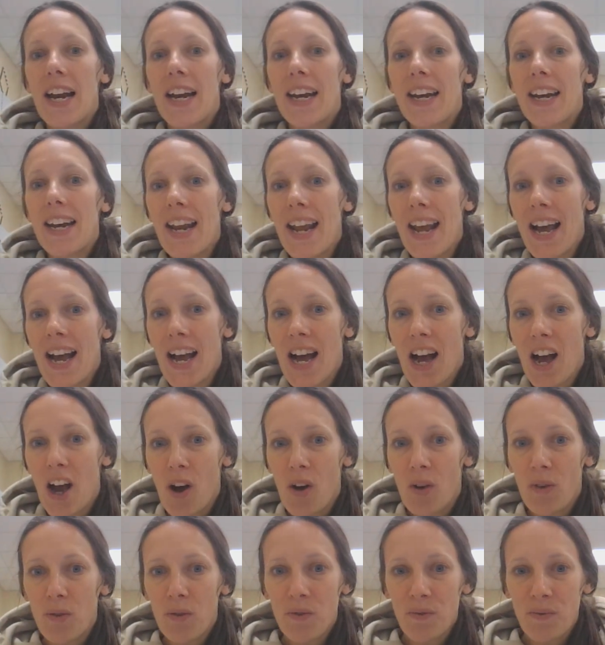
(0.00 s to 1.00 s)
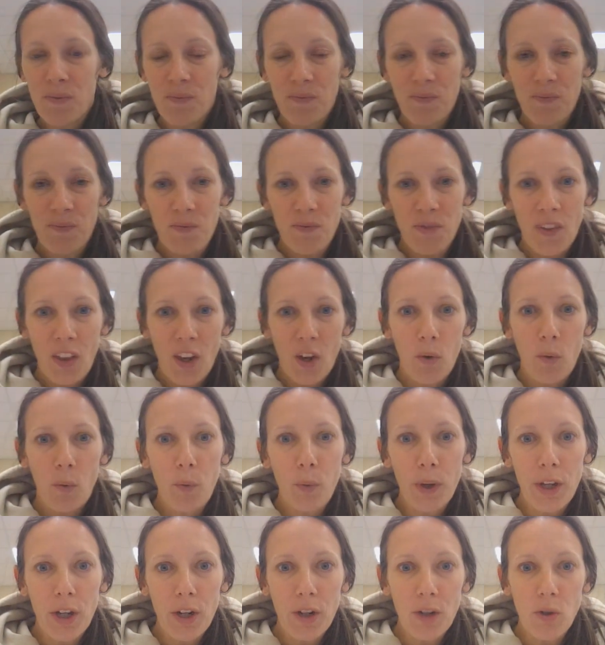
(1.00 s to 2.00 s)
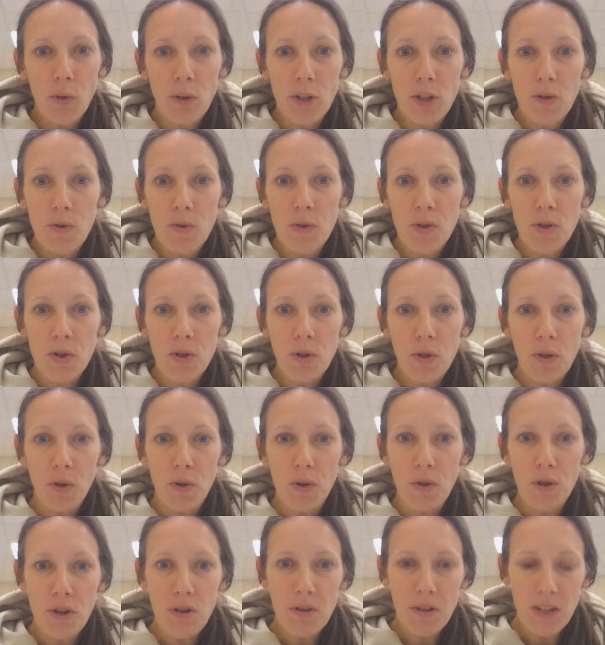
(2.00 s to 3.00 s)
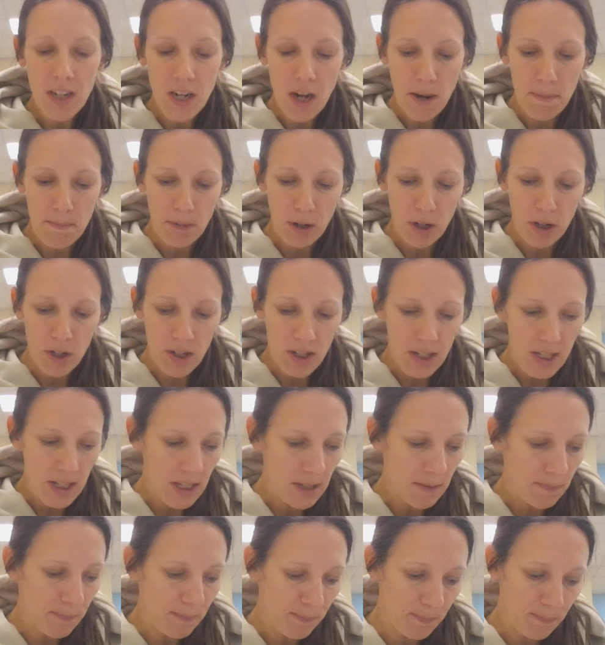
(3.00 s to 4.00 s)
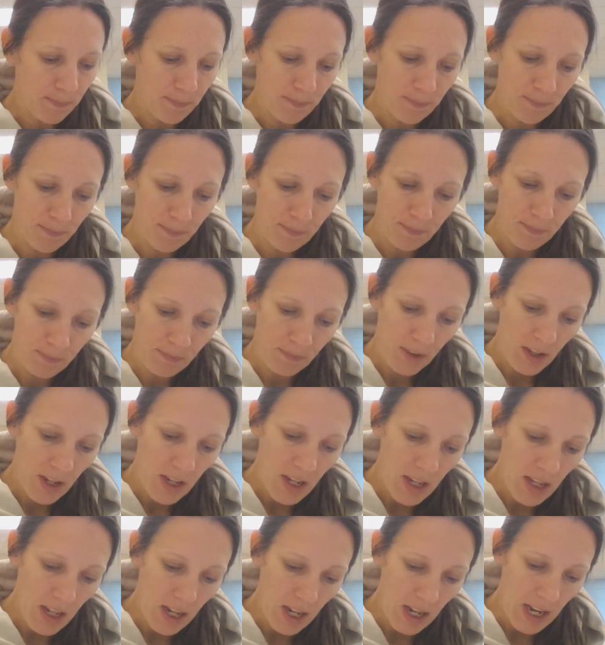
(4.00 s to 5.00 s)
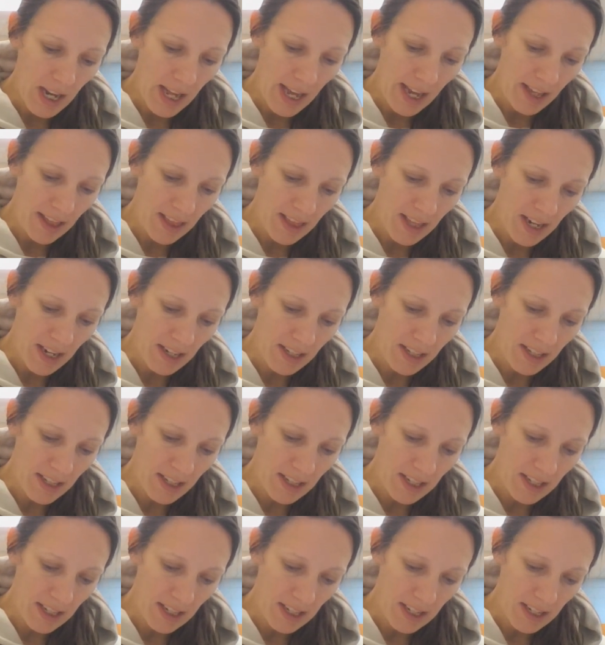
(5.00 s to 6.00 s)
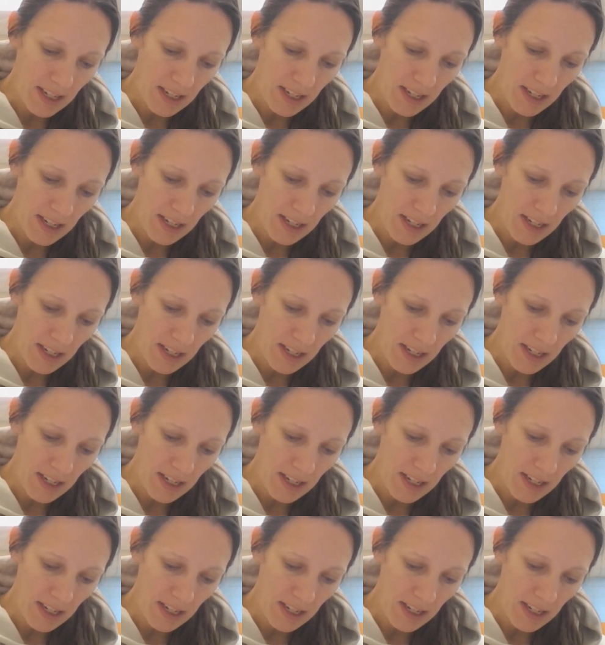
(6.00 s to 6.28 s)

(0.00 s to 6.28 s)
Now, we are going to circle those numbers like this.